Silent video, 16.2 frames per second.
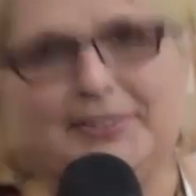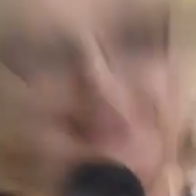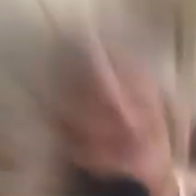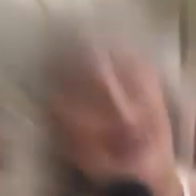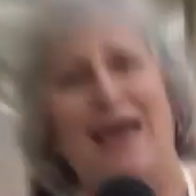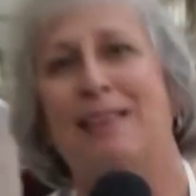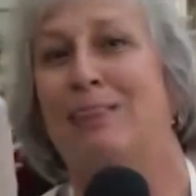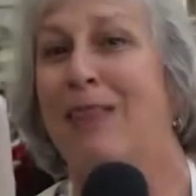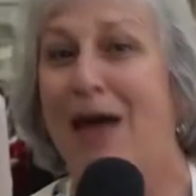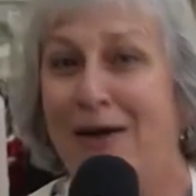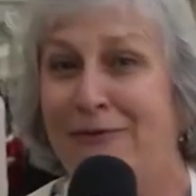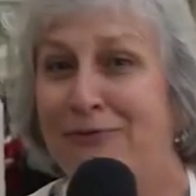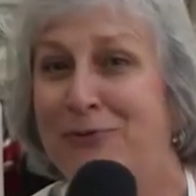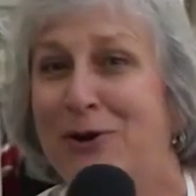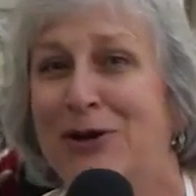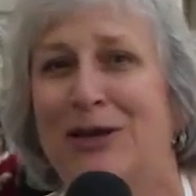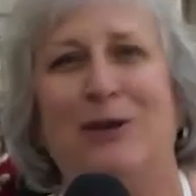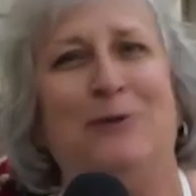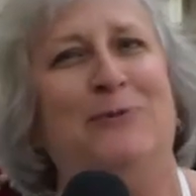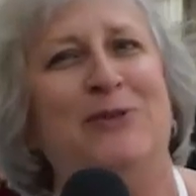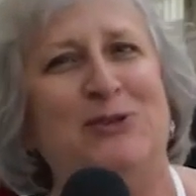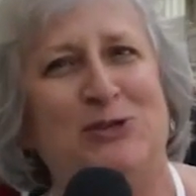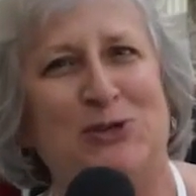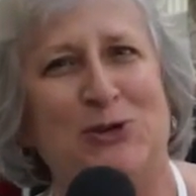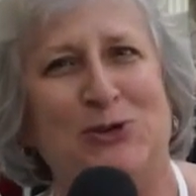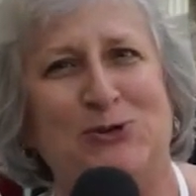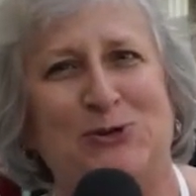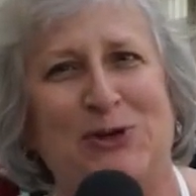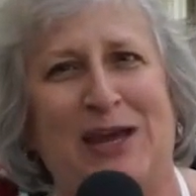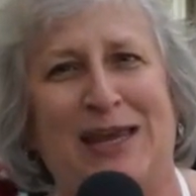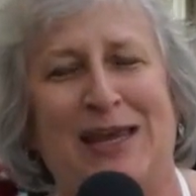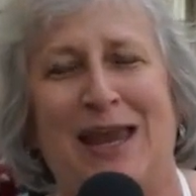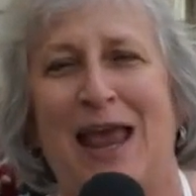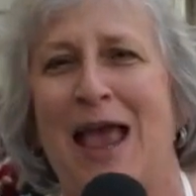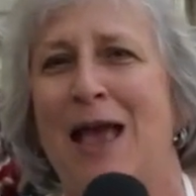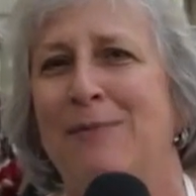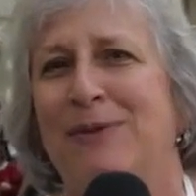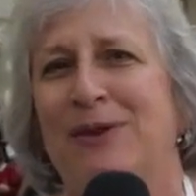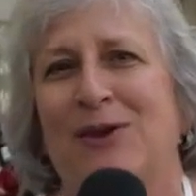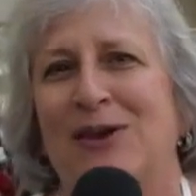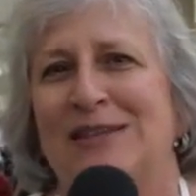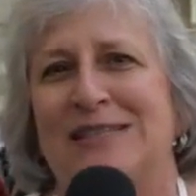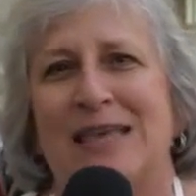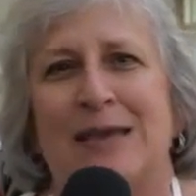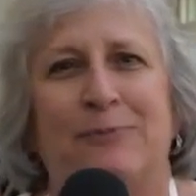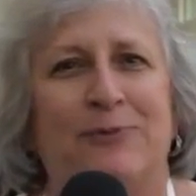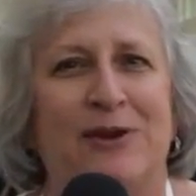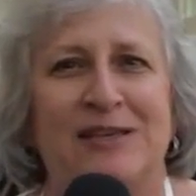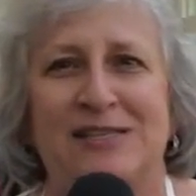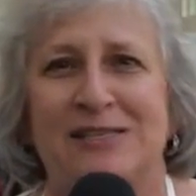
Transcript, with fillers: I love working with children because they bring